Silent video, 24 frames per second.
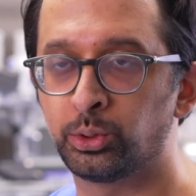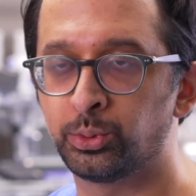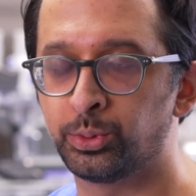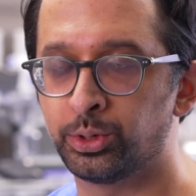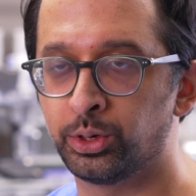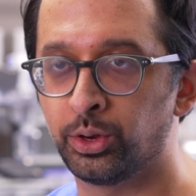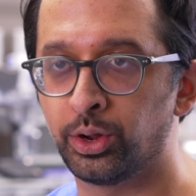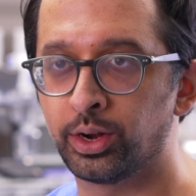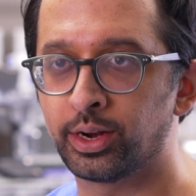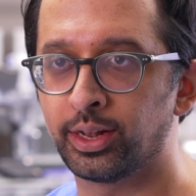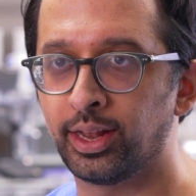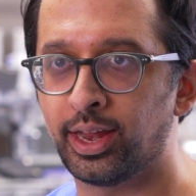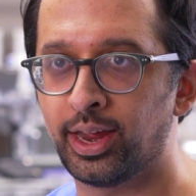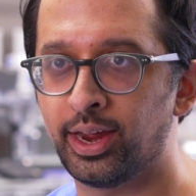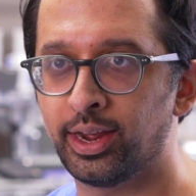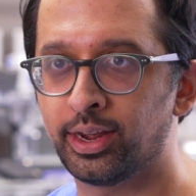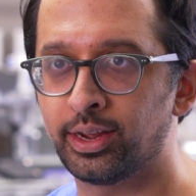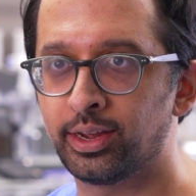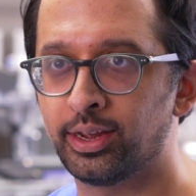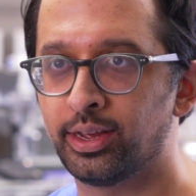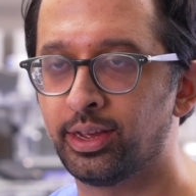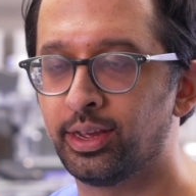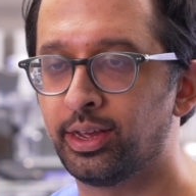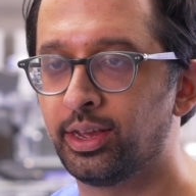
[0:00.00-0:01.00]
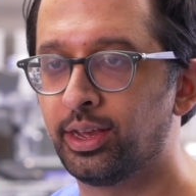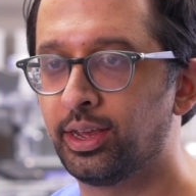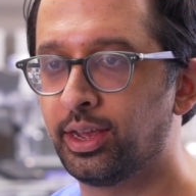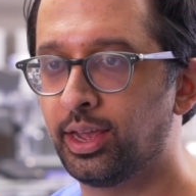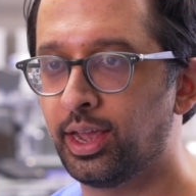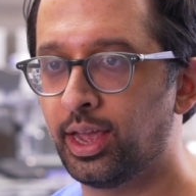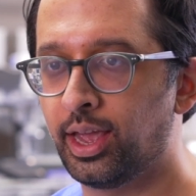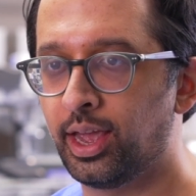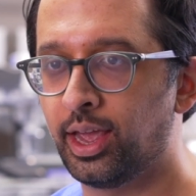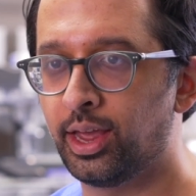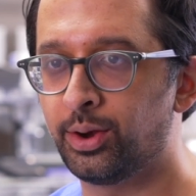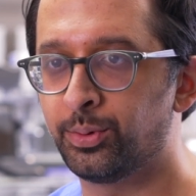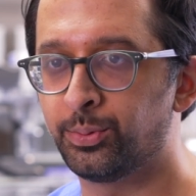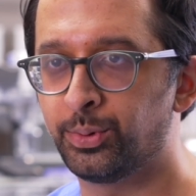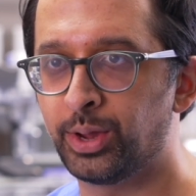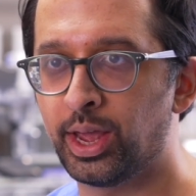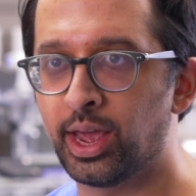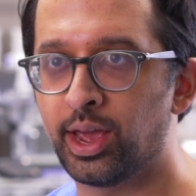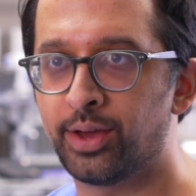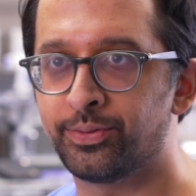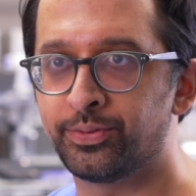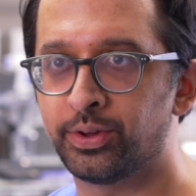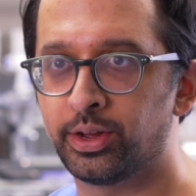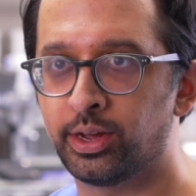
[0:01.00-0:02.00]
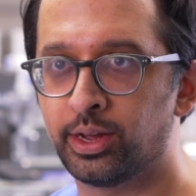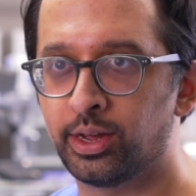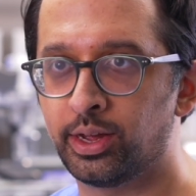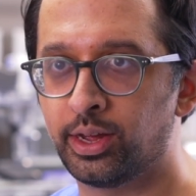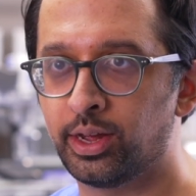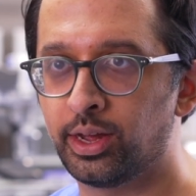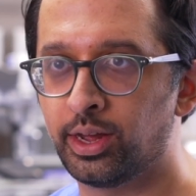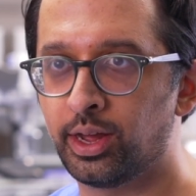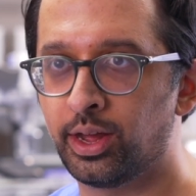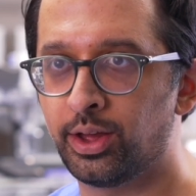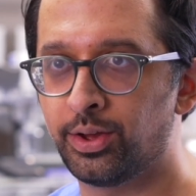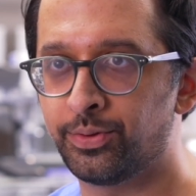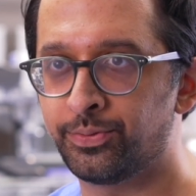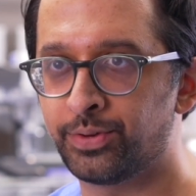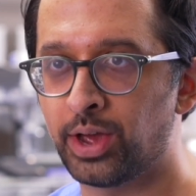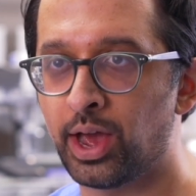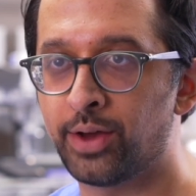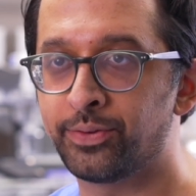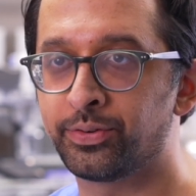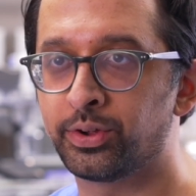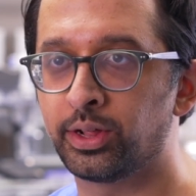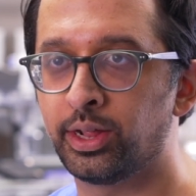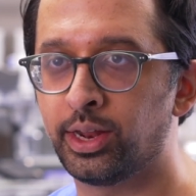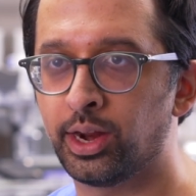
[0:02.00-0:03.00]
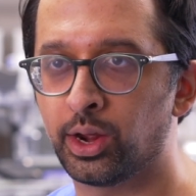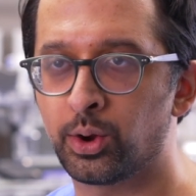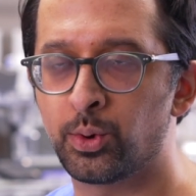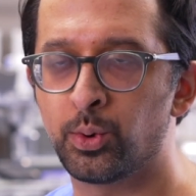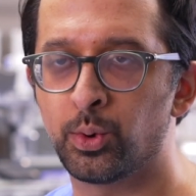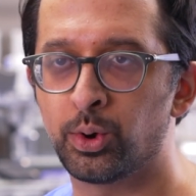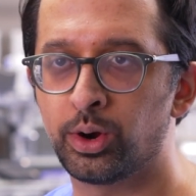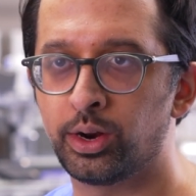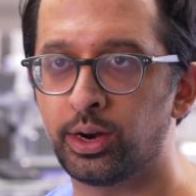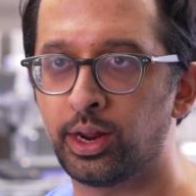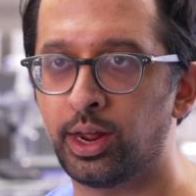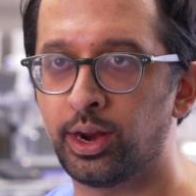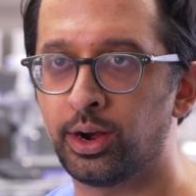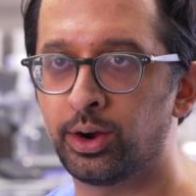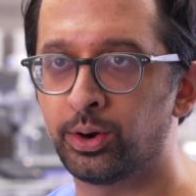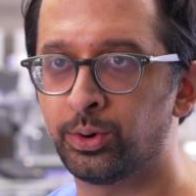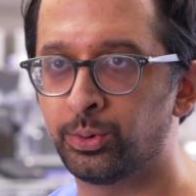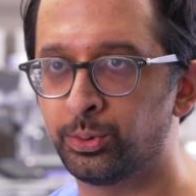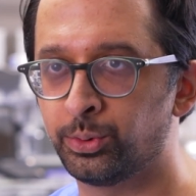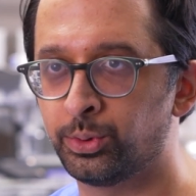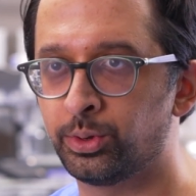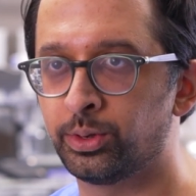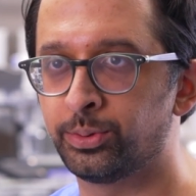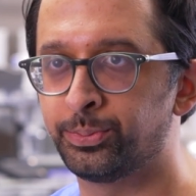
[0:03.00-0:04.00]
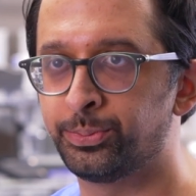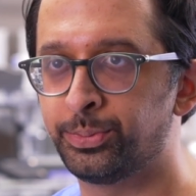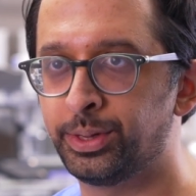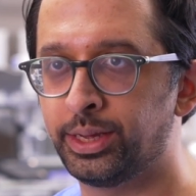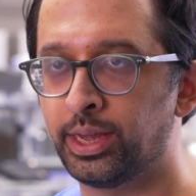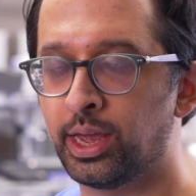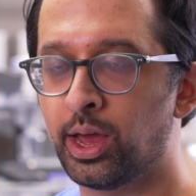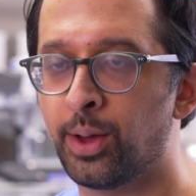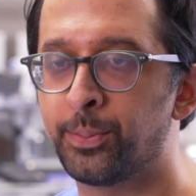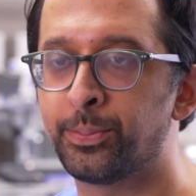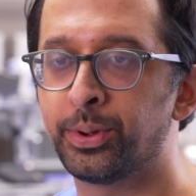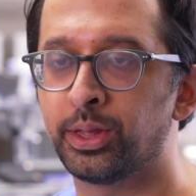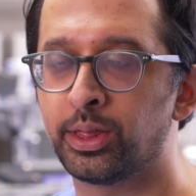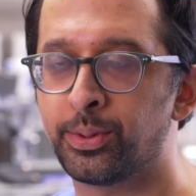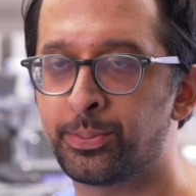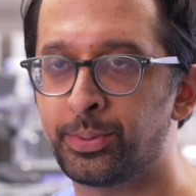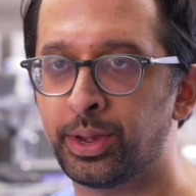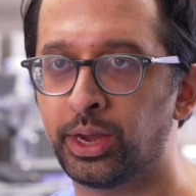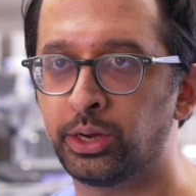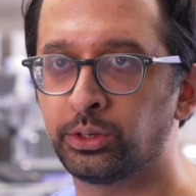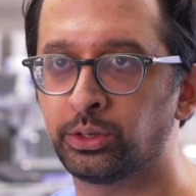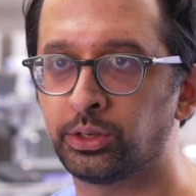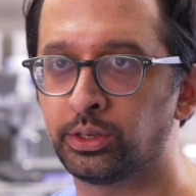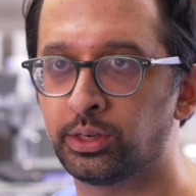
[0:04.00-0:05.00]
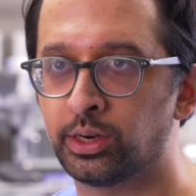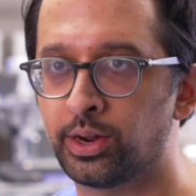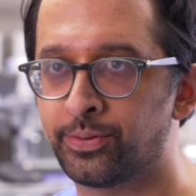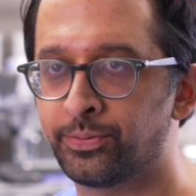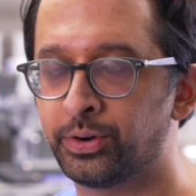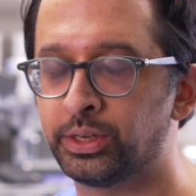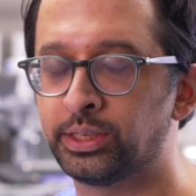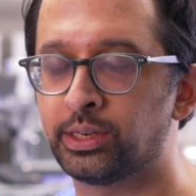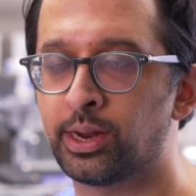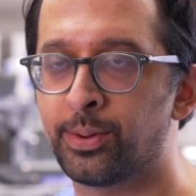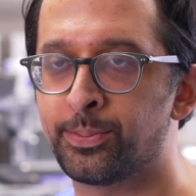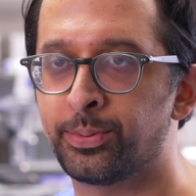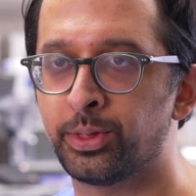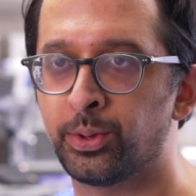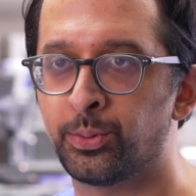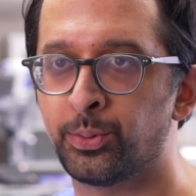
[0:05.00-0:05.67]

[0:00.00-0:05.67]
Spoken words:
would look like. And we have a valve clinic coordinator who will be helping the patient every step of the